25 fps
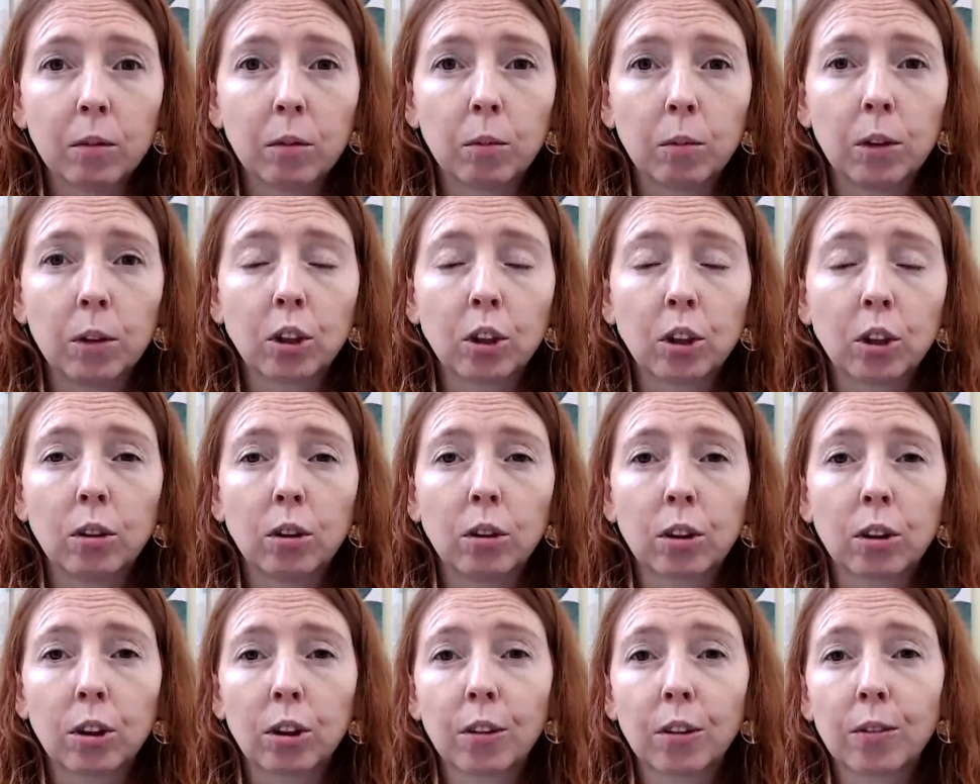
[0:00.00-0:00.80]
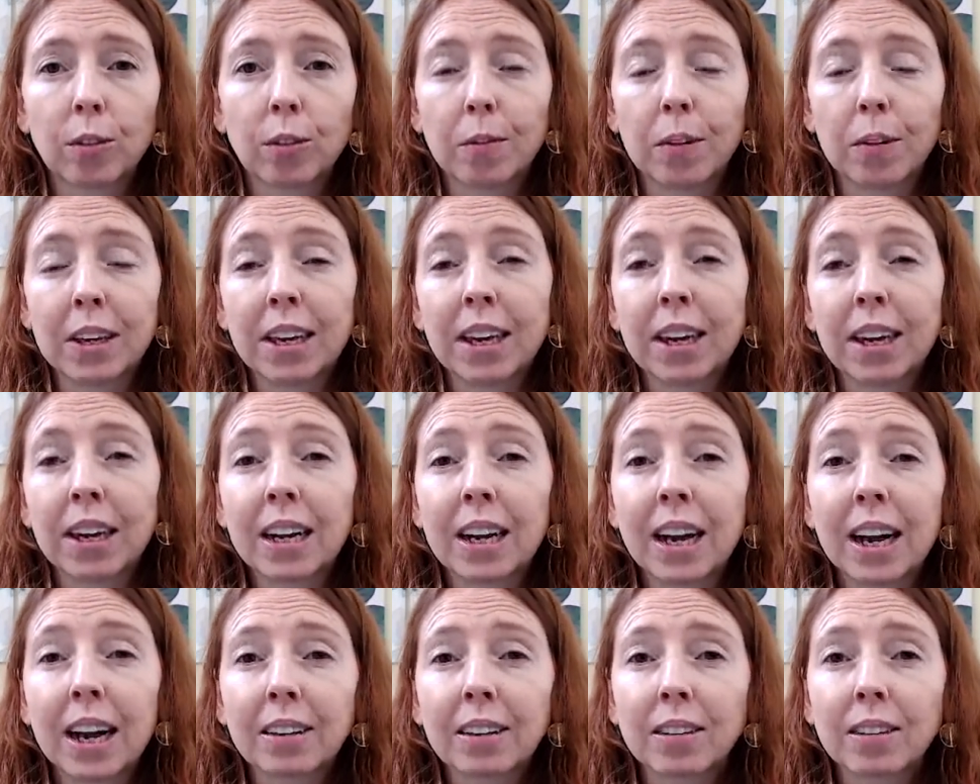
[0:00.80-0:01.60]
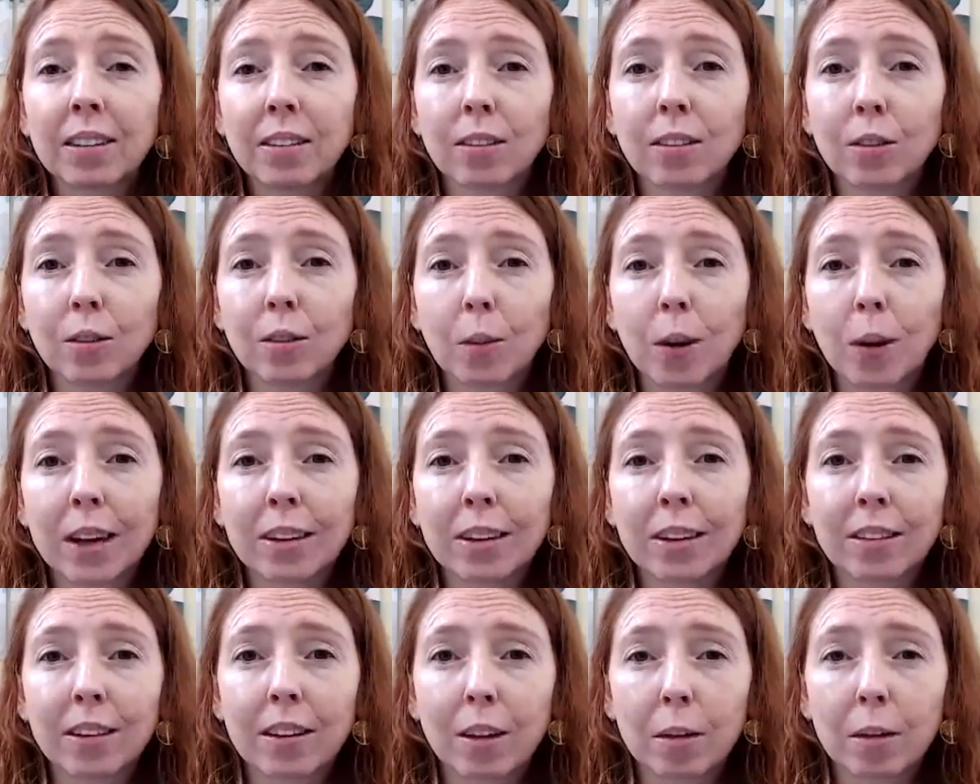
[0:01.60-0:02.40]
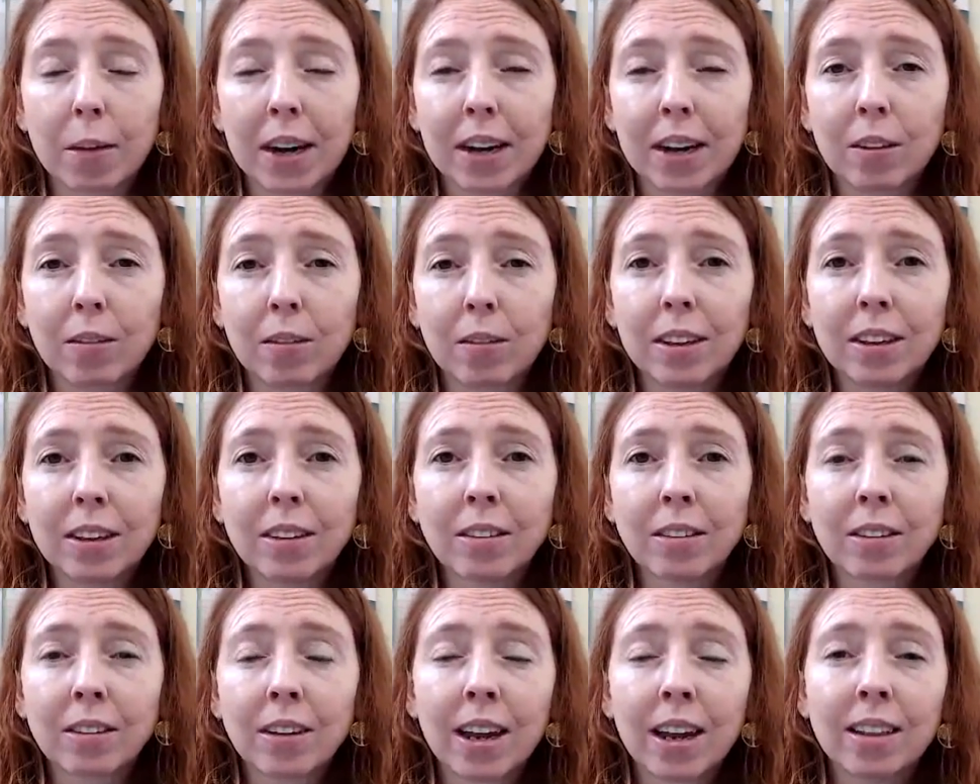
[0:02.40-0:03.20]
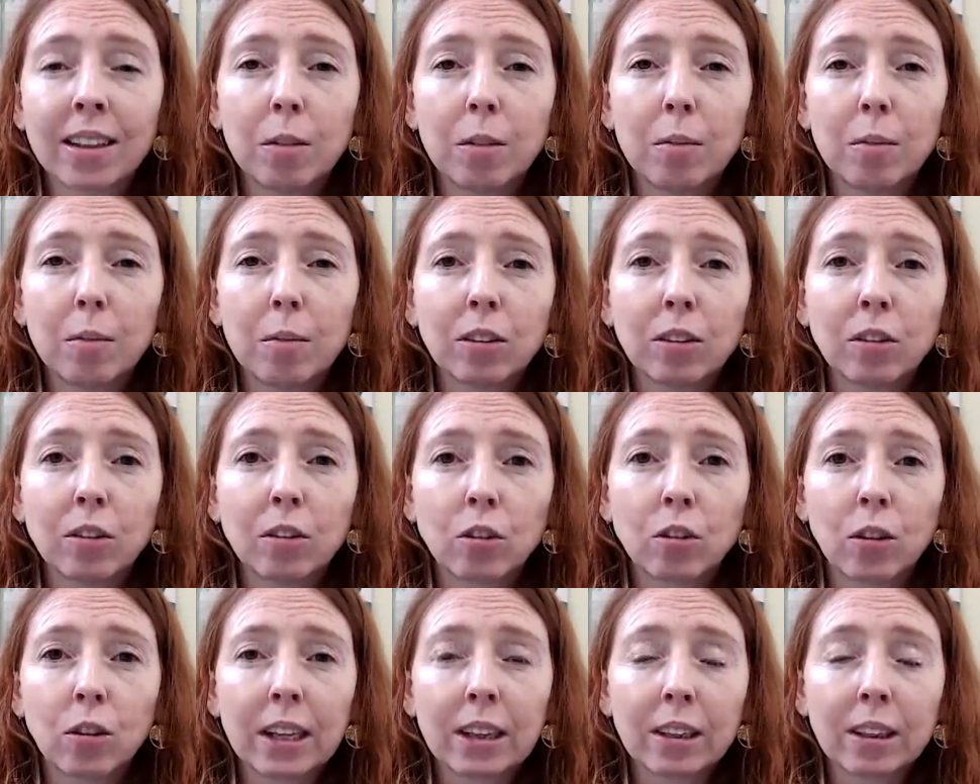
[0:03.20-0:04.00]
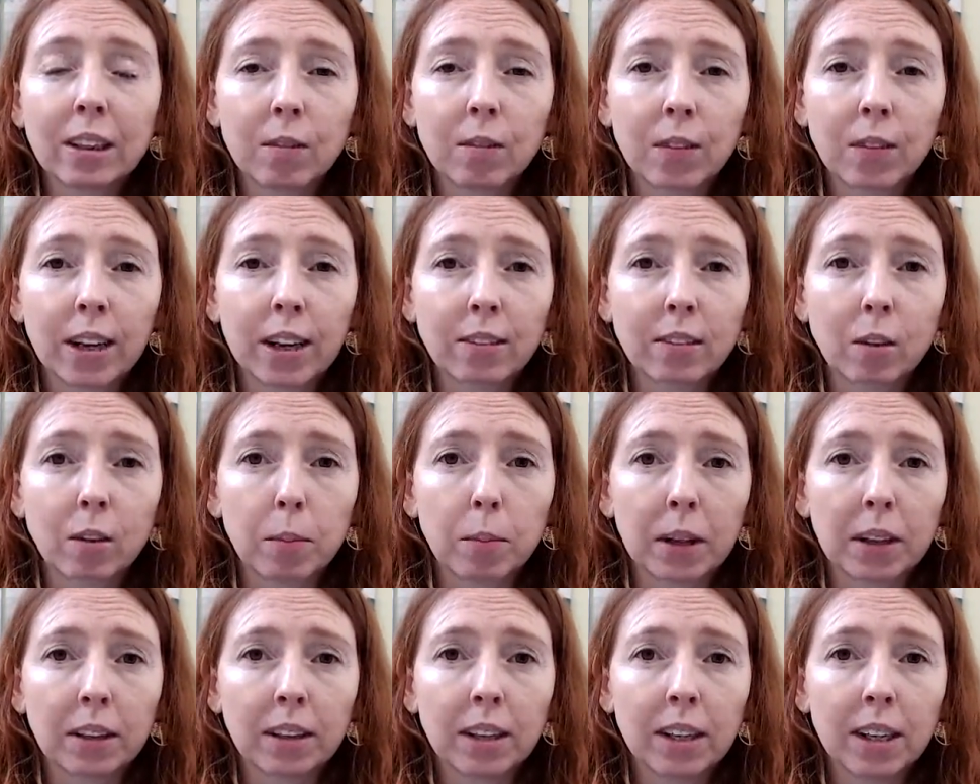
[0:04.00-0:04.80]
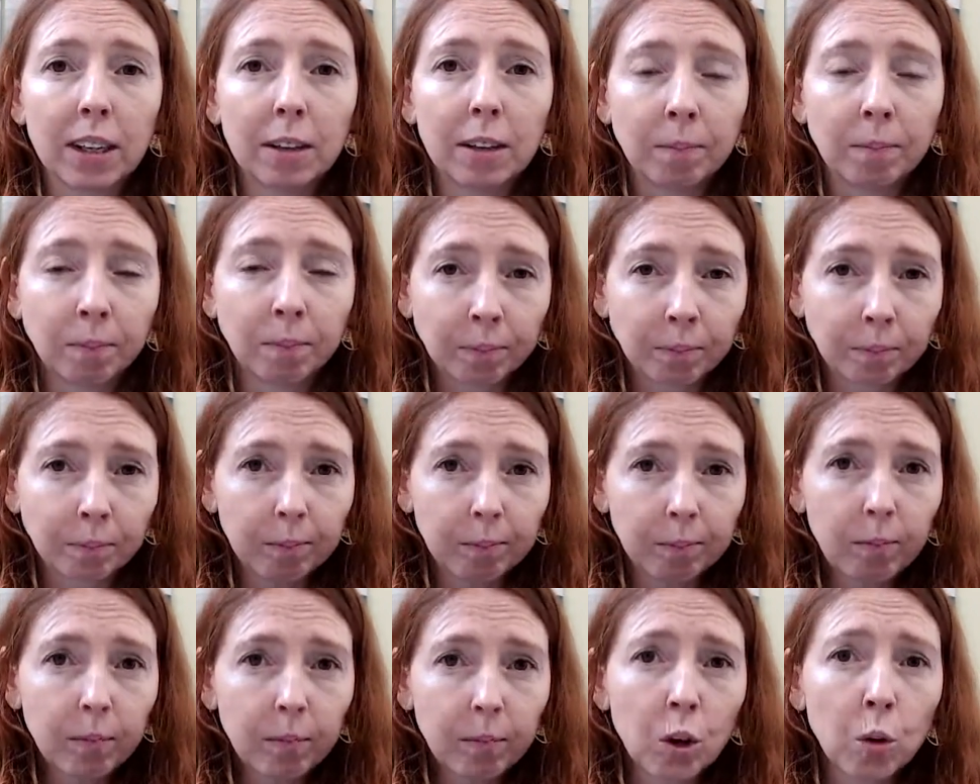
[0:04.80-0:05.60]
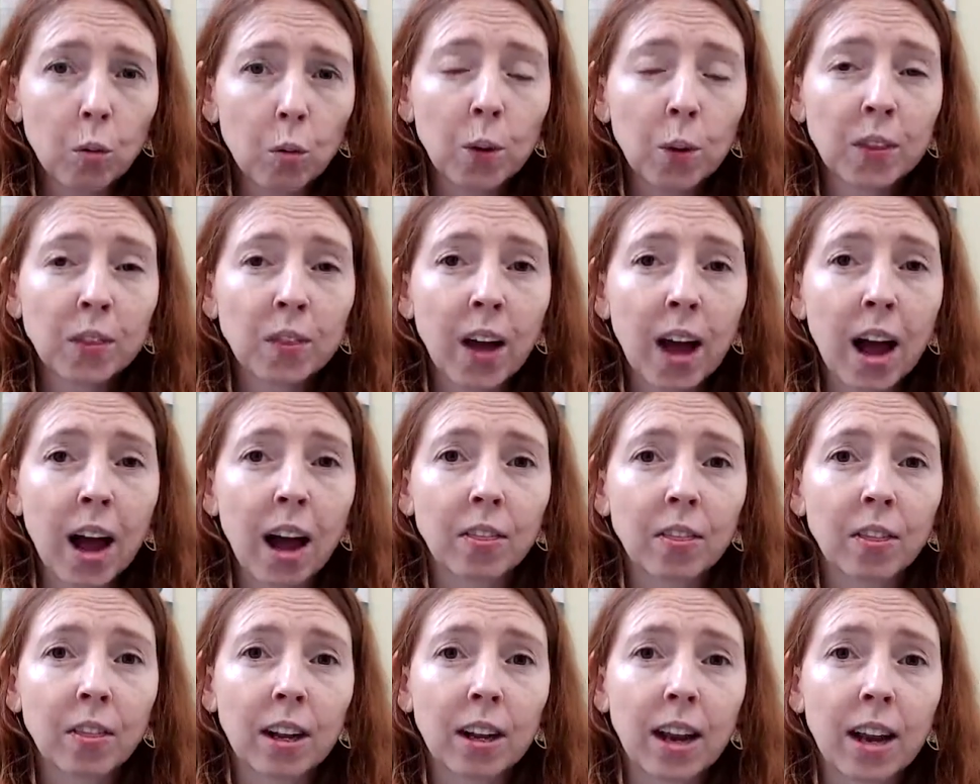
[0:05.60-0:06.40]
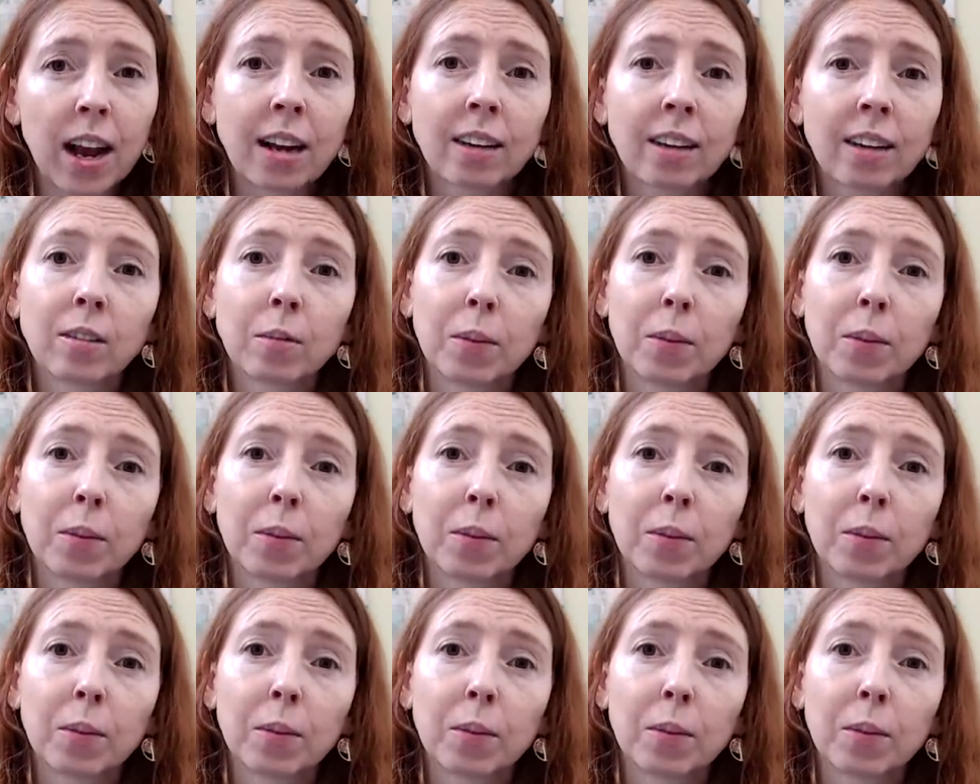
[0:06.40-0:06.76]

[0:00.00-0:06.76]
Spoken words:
which will occur from the yin classes as well as in the mindfulness, and then build strength and flexibility with the hatha class.